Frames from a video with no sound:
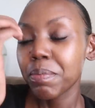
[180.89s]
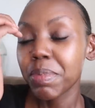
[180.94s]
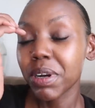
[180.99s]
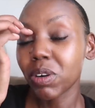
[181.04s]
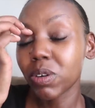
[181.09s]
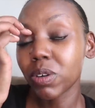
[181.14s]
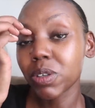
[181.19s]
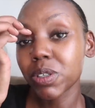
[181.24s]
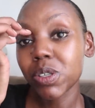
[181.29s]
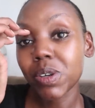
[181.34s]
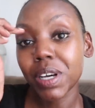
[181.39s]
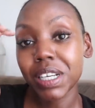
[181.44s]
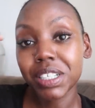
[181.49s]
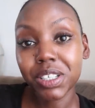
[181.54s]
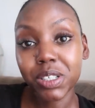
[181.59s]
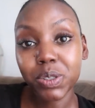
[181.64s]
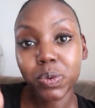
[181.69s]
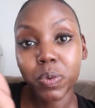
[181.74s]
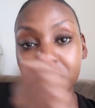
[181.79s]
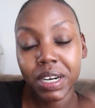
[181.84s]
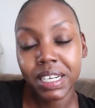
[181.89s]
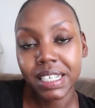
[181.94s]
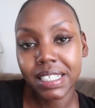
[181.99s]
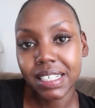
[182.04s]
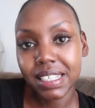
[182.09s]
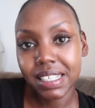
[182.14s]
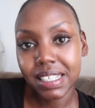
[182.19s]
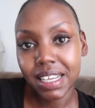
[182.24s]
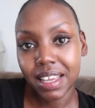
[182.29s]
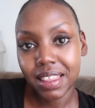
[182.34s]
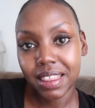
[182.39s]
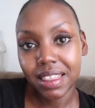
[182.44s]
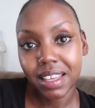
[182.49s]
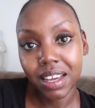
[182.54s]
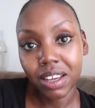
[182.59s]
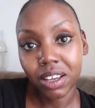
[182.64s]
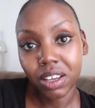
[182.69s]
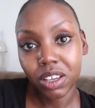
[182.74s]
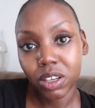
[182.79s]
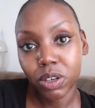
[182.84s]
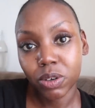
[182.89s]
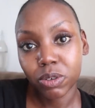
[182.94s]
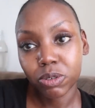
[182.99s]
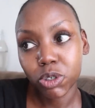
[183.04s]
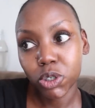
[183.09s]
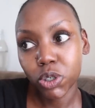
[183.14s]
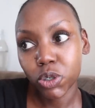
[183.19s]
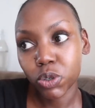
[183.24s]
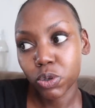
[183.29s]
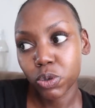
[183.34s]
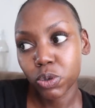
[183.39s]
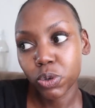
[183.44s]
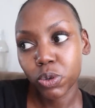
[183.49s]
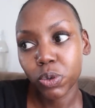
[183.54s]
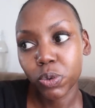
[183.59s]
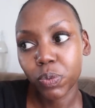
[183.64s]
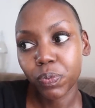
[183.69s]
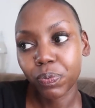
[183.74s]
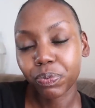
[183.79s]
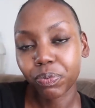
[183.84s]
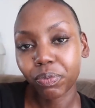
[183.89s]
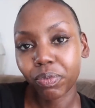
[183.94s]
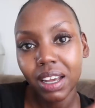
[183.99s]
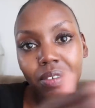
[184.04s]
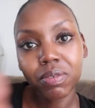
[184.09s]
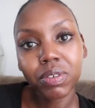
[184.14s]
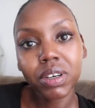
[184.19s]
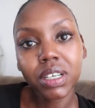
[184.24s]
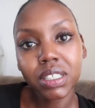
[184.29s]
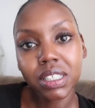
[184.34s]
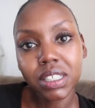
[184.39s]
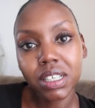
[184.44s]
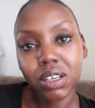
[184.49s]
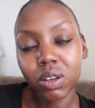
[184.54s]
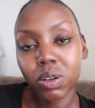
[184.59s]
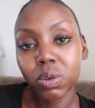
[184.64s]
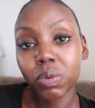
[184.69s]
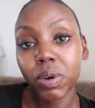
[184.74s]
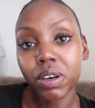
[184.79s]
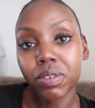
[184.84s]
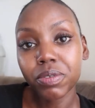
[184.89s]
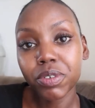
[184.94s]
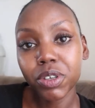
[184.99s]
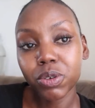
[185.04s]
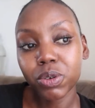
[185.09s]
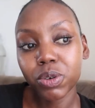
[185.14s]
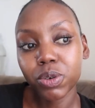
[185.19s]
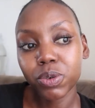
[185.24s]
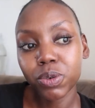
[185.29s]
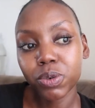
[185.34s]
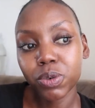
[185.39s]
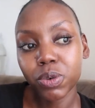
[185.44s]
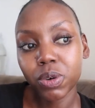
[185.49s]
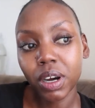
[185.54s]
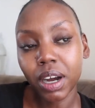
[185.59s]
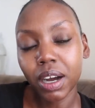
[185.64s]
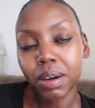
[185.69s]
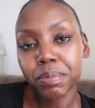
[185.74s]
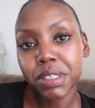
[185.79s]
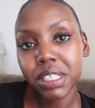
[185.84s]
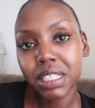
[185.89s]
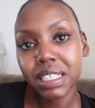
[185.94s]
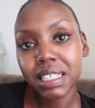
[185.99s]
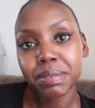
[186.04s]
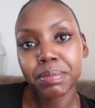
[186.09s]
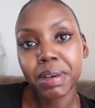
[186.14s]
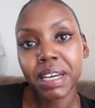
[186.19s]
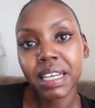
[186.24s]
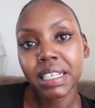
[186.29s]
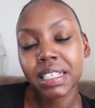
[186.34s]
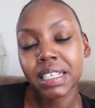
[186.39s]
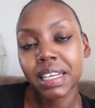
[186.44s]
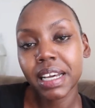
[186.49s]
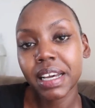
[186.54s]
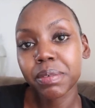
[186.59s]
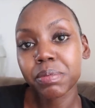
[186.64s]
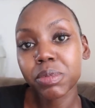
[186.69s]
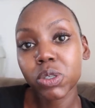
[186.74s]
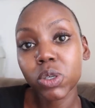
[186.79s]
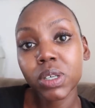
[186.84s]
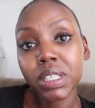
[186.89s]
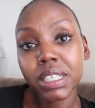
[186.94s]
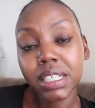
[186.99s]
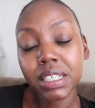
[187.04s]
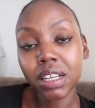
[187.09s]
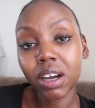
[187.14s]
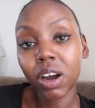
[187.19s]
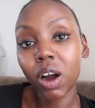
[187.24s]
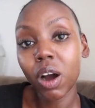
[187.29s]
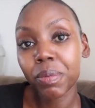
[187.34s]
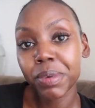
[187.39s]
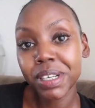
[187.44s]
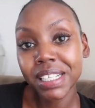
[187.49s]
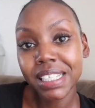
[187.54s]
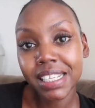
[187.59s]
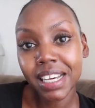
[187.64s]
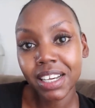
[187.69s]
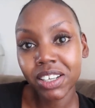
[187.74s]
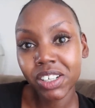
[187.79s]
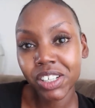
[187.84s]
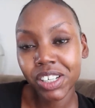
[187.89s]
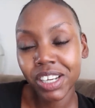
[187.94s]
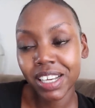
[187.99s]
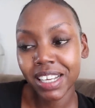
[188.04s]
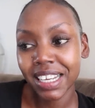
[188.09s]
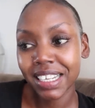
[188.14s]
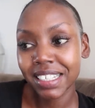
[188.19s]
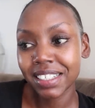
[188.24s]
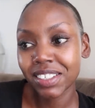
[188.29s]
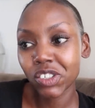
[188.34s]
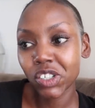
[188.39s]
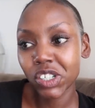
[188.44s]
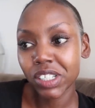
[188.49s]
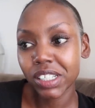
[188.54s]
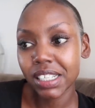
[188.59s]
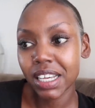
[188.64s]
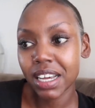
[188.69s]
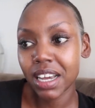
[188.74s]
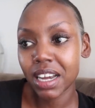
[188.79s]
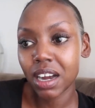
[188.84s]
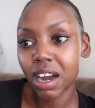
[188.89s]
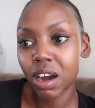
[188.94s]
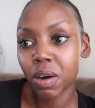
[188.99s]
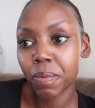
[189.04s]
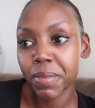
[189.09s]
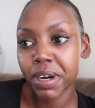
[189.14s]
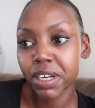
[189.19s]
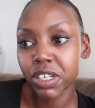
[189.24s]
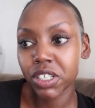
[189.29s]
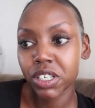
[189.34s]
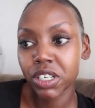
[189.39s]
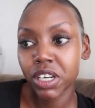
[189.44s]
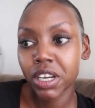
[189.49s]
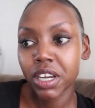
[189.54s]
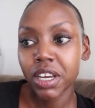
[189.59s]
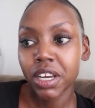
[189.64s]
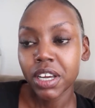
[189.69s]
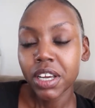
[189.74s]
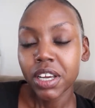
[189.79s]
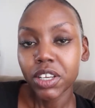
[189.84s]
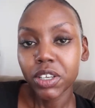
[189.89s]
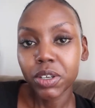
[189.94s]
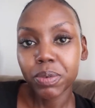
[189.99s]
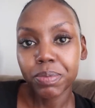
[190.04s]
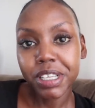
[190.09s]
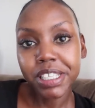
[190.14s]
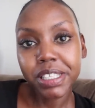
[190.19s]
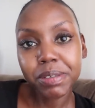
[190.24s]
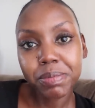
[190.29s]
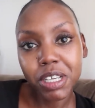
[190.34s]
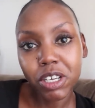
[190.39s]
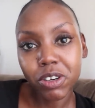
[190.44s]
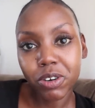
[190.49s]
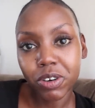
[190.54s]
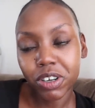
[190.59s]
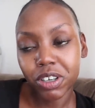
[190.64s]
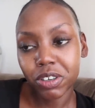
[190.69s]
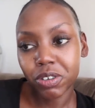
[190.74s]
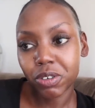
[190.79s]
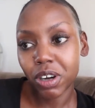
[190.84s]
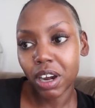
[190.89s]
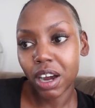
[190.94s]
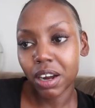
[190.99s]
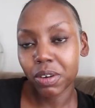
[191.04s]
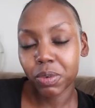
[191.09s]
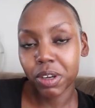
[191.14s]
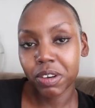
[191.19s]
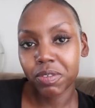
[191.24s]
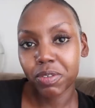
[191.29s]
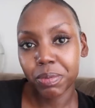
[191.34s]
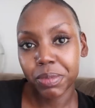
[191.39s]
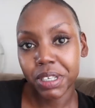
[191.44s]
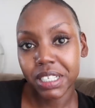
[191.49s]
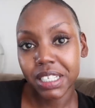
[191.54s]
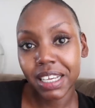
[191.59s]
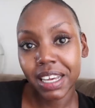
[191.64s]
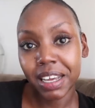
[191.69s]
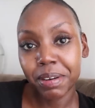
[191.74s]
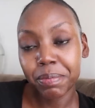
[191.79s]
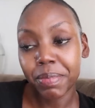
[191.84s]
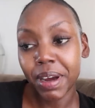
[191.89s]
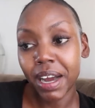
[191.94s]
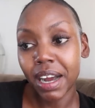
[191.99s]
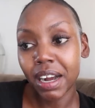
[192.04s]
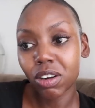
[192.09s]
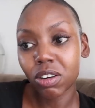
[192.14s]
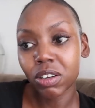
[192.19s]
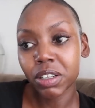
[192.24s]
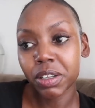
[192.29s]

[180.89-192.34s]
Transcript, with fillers: But also I just wanted to say thank you to every single one of you who comes into my DMs or is in the comment section and just saying how much you miss me or you can't wait for me to get back.